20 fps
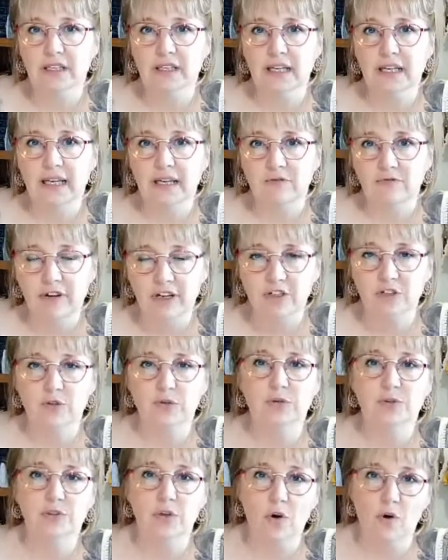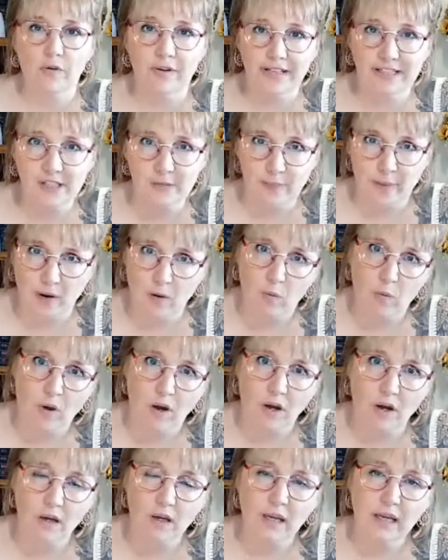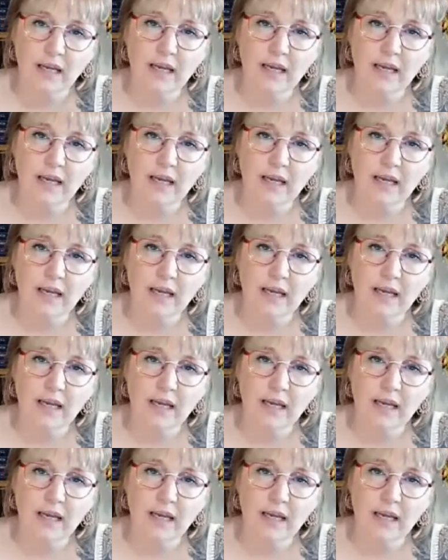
in rituals or in spell work.